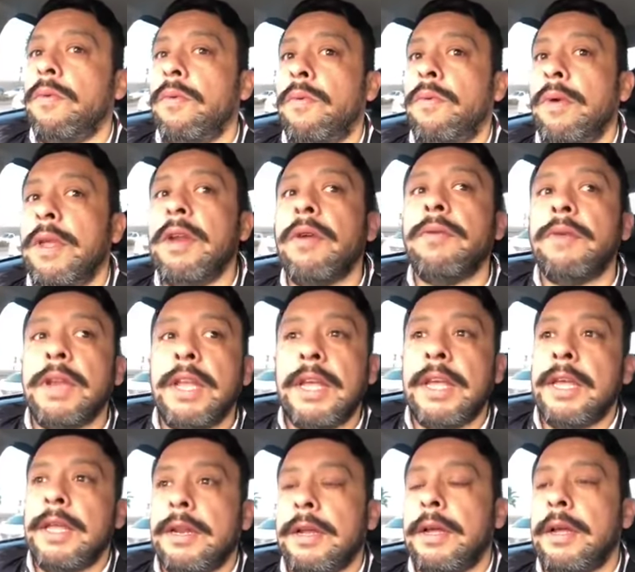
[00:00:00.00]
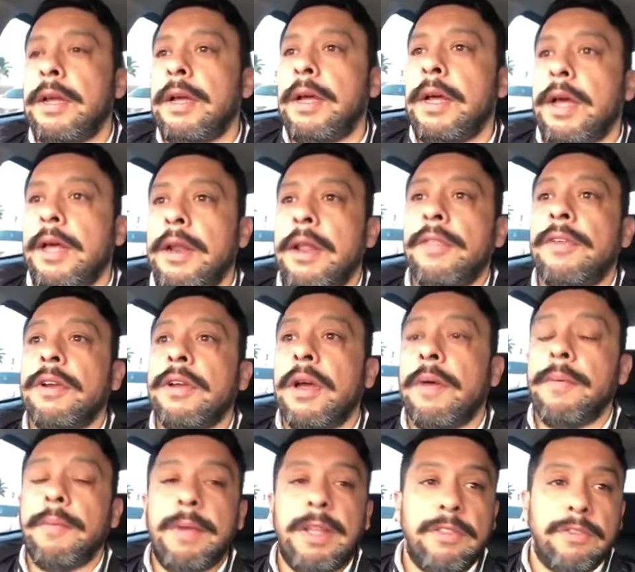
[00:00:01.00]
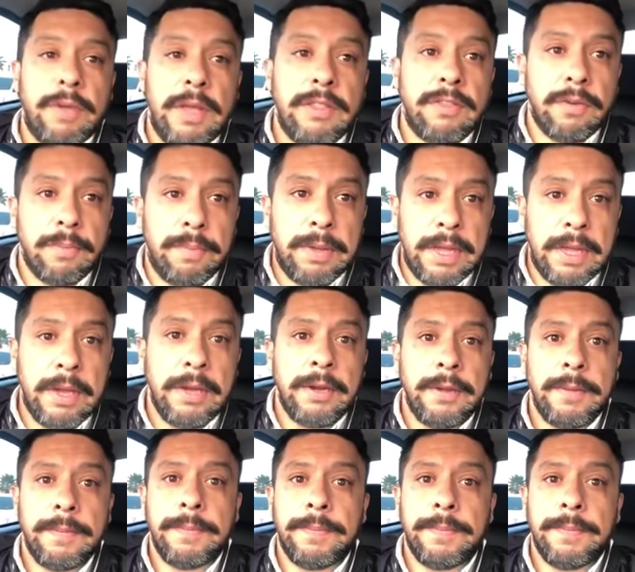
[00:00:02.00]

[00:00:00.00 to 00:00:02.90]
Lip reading: We don't need another government to intervene.